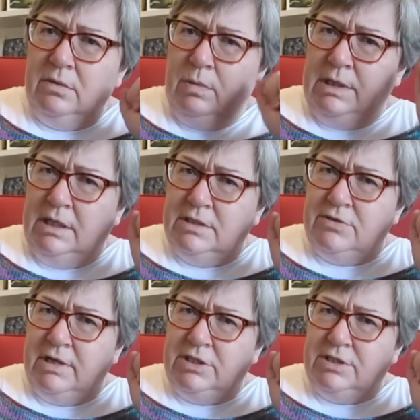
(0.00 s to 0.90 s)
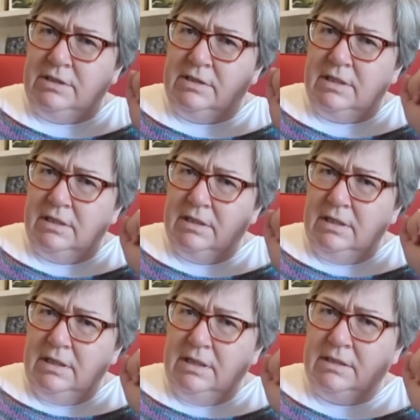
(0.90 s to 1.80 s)
With illustrations,
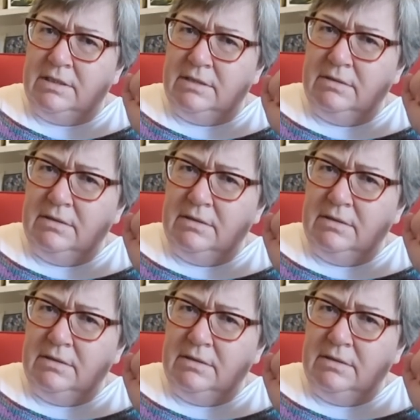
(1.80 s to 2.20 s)
and